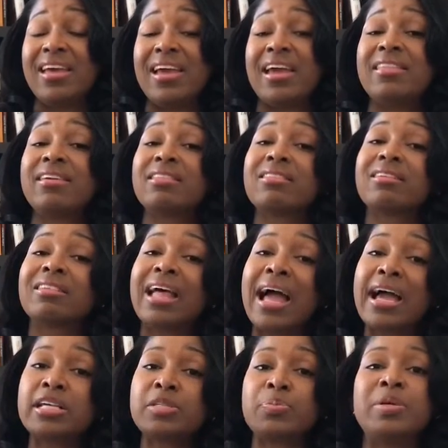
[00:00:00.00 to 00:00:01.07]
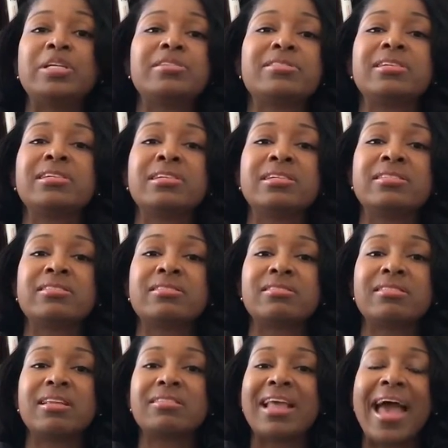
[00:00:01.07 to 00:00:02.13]
And then the last piece is
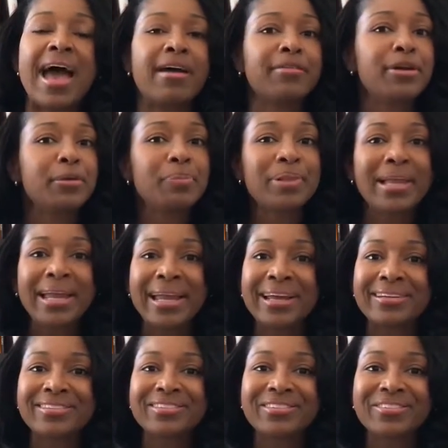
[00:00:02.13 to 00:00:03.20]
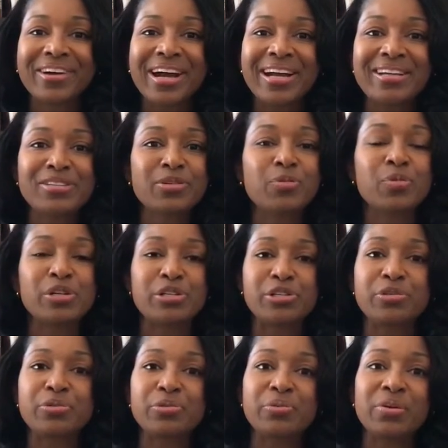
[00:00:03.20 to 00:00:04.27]
having a plan, right? So
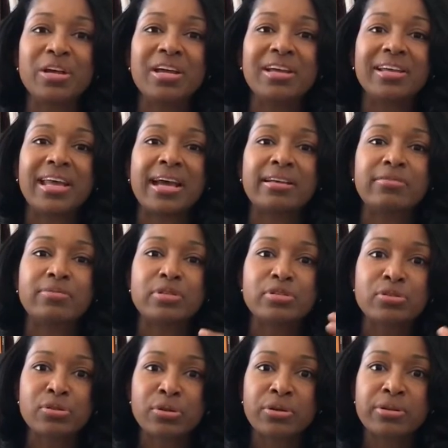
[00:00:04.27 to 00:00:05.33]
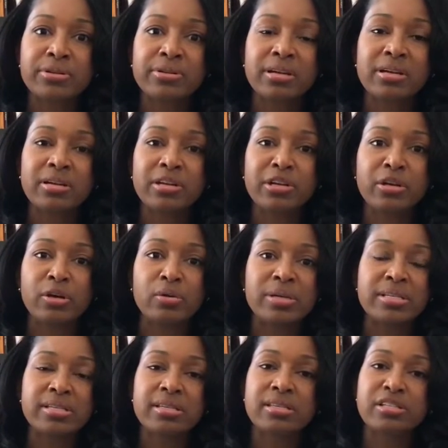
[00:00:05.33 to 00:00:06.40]
once you've kind of discerned,
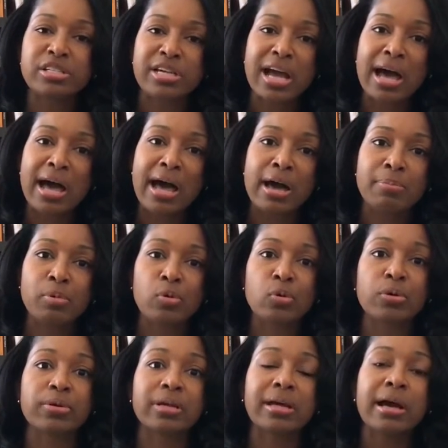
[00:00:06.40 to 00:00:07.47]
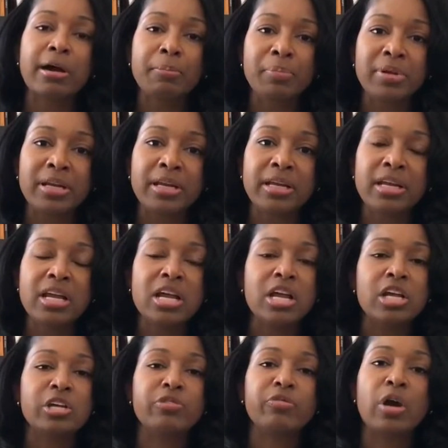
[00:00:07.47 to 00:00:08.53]
is it the job or the company,
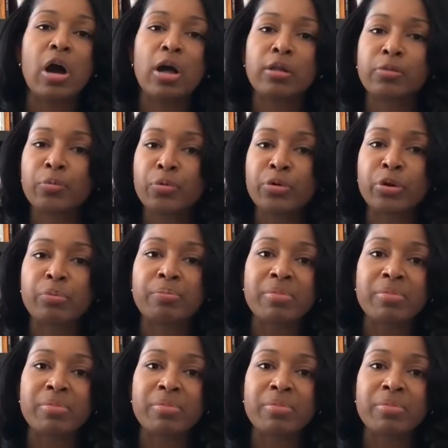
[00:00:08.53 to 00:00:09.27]
you've gone through your